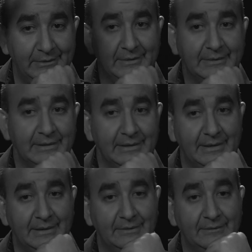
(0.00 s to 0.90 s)
you look
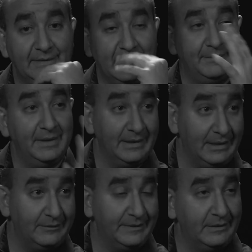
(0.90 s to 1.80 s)
at what's happening
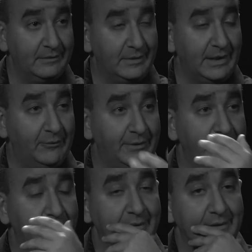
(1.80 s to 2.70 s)
out there while we
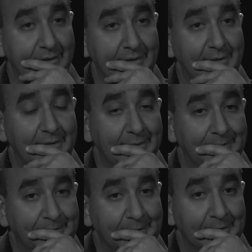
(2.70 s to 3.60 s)
talk,
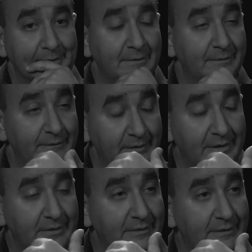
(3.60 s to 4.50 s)
some
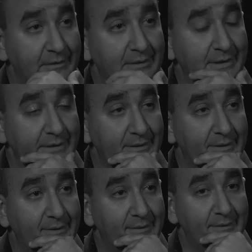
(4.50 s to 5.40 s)
very concerning
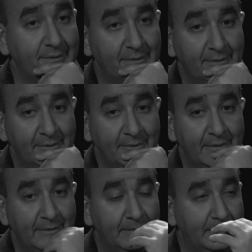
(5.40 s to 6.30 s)

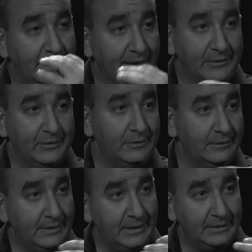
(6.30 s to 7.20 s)

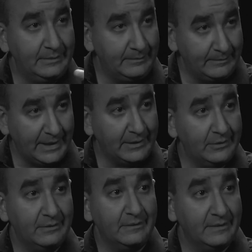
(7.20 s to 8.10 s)
micro and
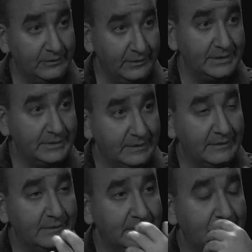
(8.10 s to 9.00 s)
macro
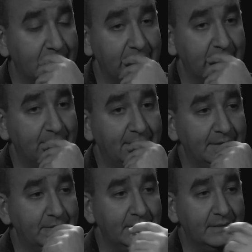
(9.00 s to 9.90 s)
situations on this
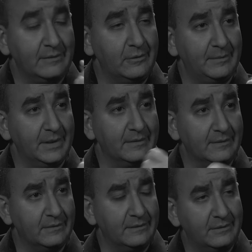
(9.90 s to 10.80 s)
planet. What's your
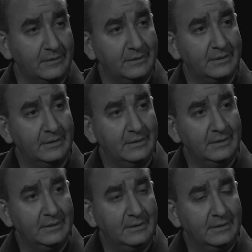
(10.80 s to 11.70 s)
biggest concern
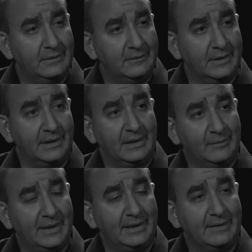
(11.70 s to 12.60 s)
regarding
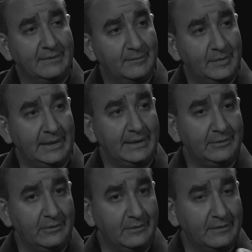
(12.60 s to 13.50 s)

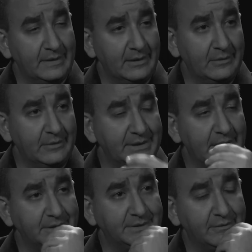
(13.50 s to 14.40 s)
planet Earth, the current
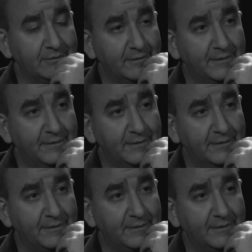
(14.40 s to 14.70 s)
challenges we're